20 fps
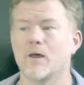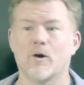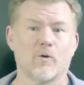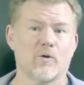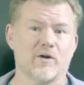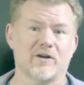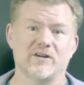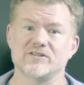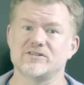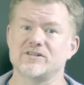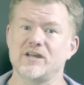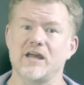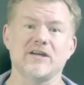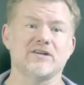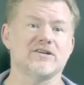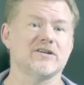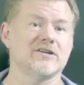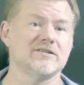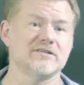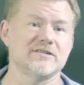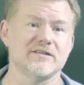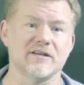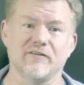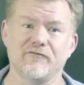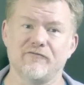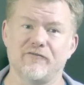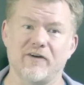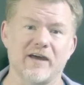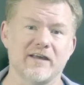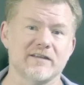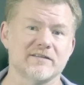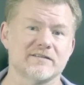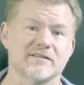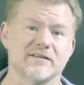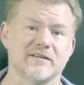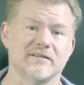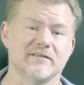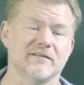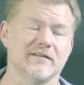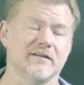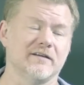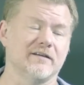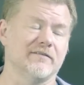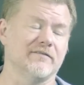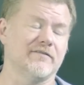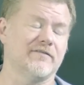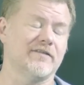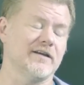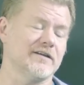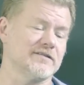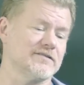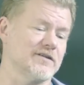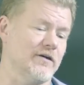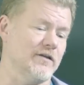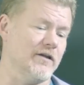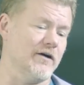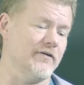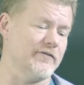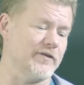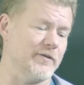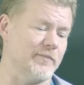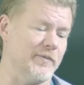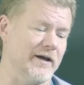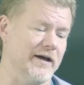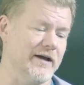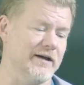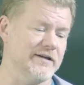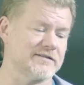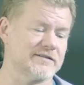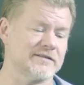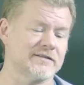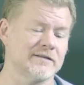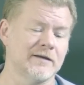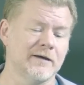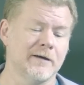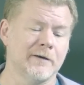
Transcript: organizations and events and things all over the place.